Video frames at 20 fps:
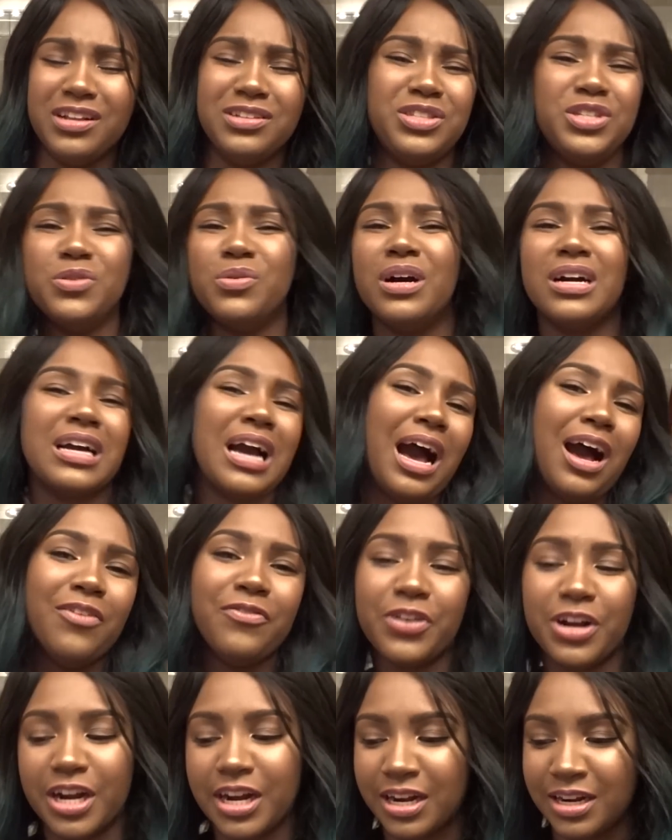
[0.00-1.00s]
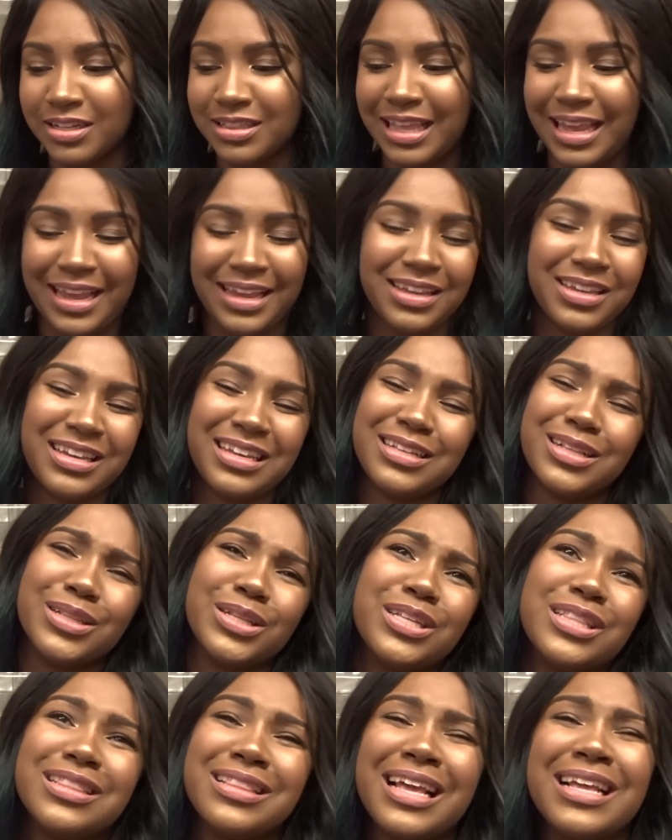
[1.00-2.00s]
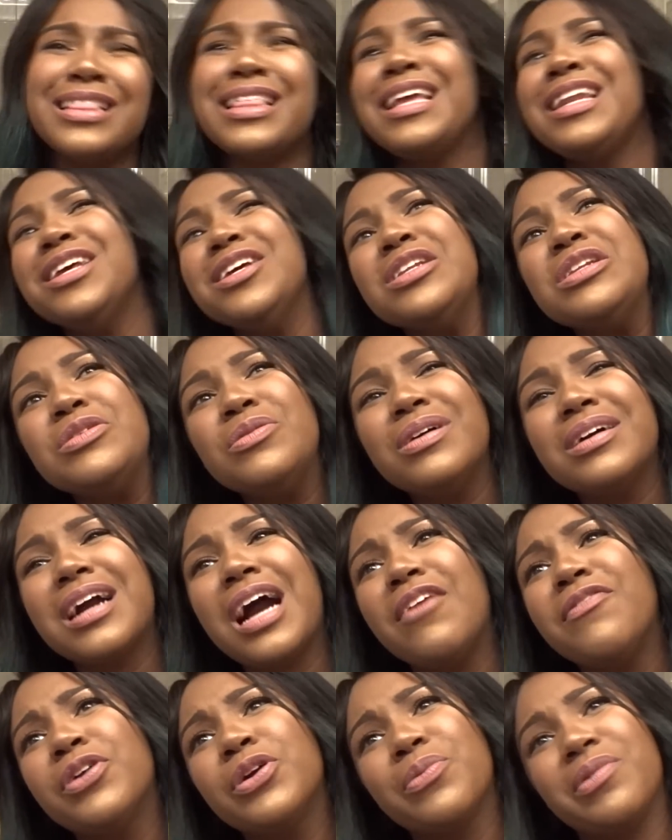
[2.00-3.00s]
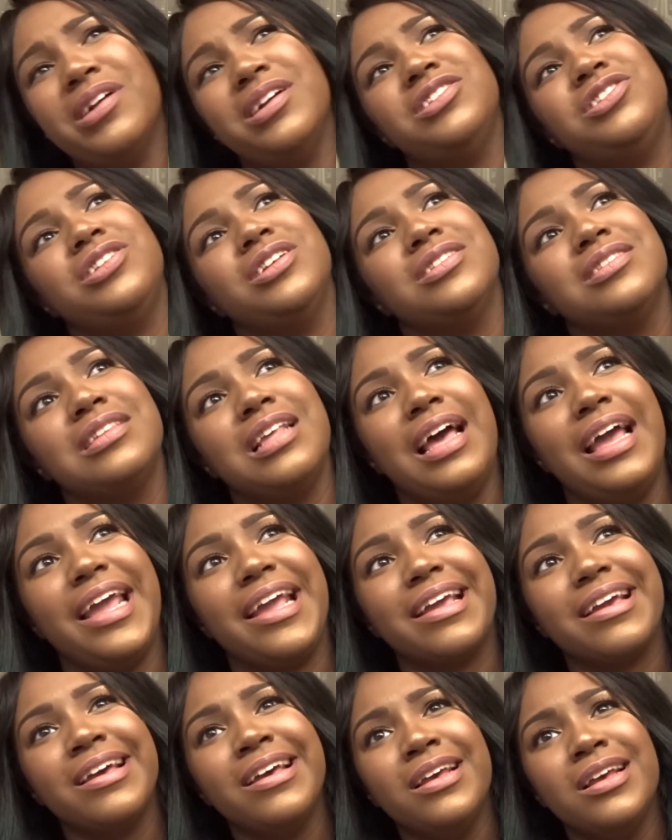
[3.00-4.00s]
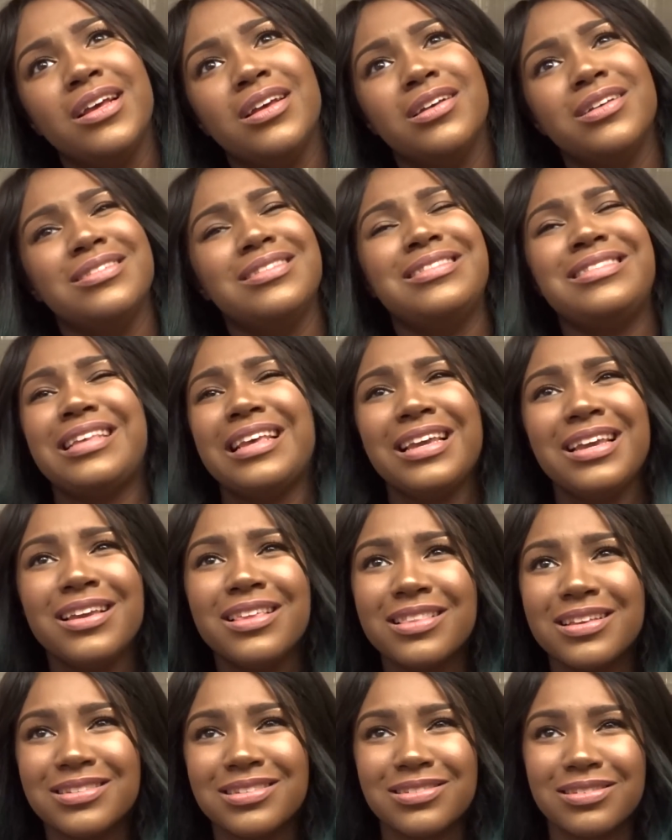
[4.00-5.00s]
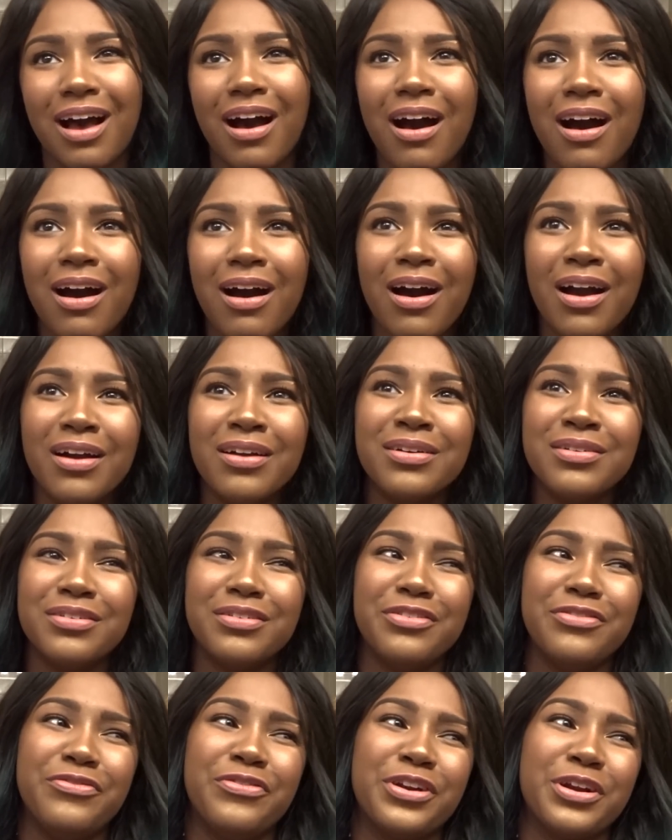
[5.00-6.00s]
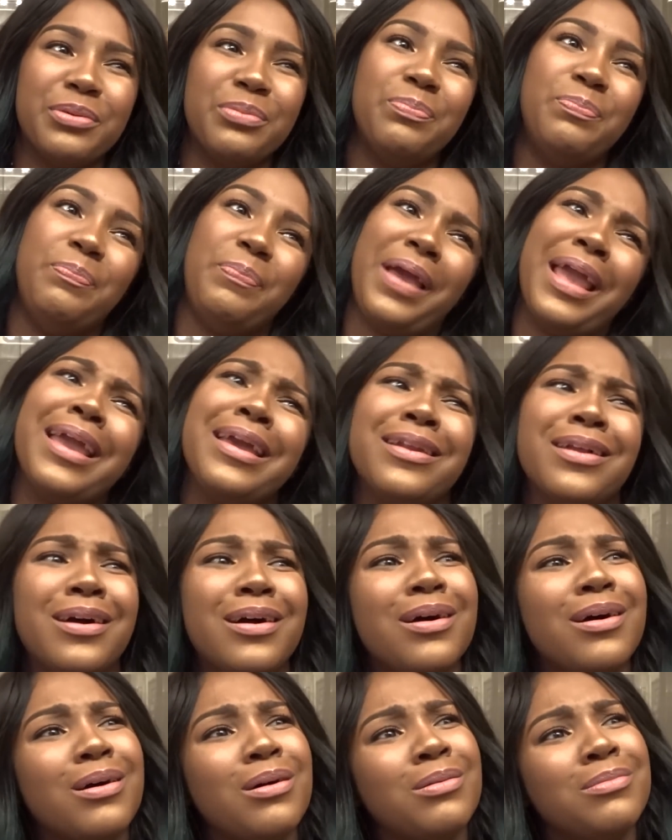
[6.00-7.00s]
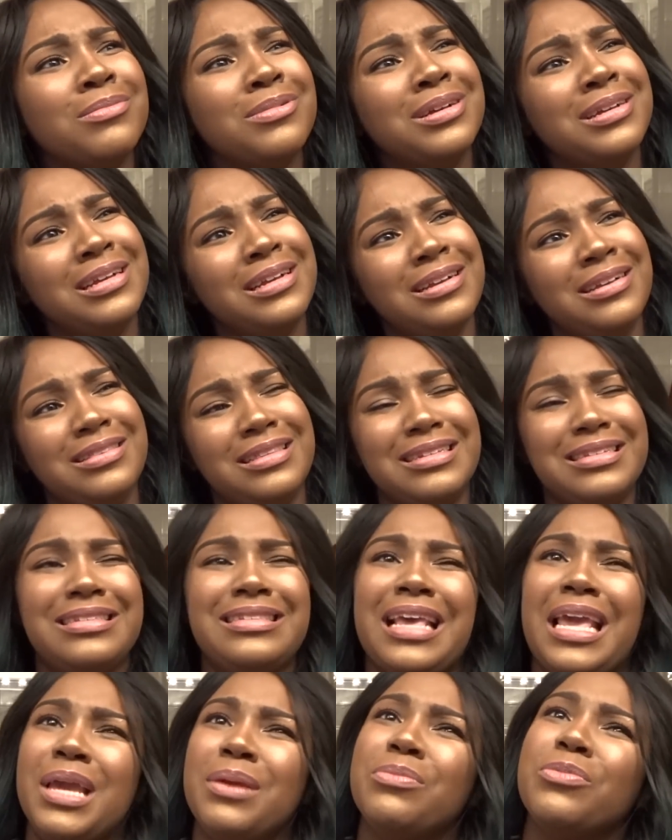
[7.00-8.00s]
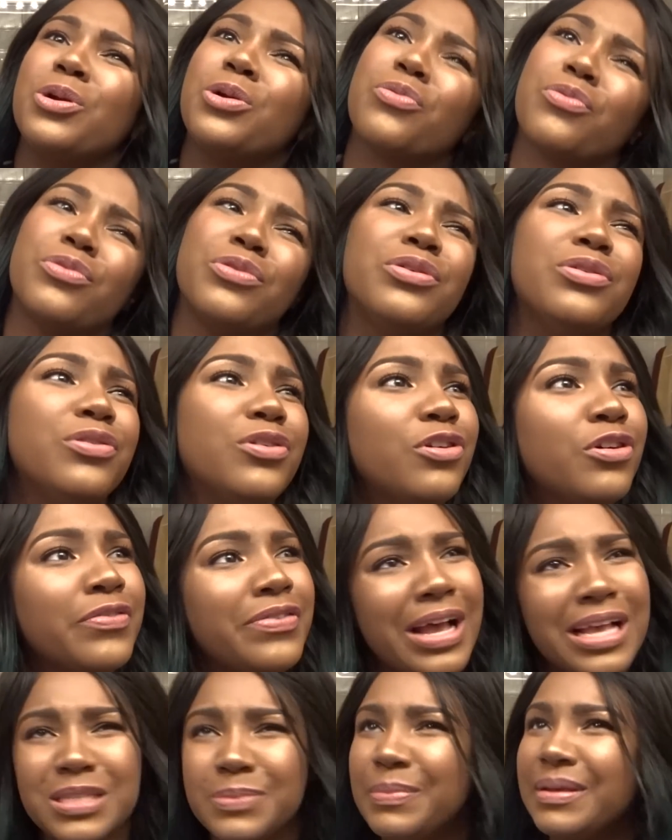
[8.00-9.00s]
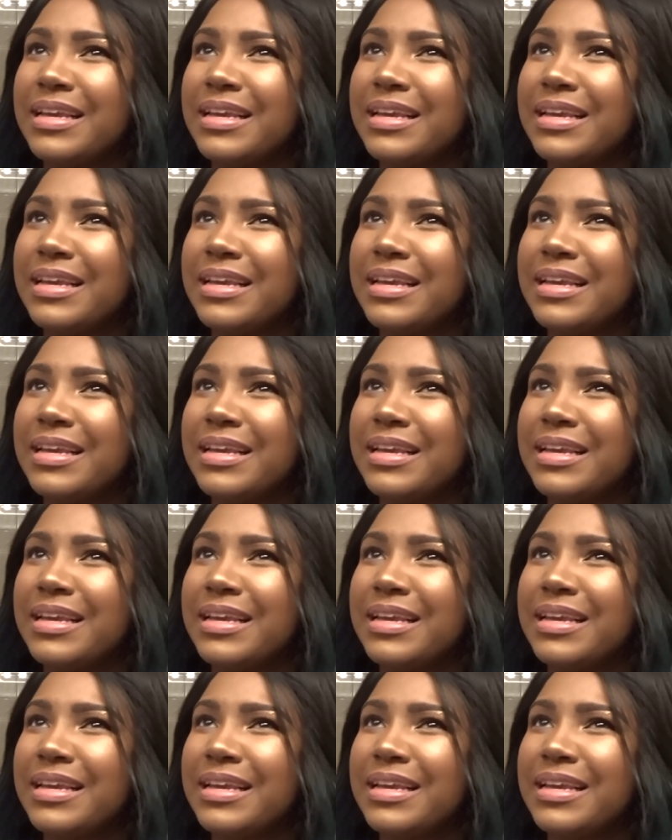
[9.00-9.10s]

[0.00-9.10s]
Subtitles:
do a cover, like they didn't do a cover where it's just like singing the song verbatim, the same groove as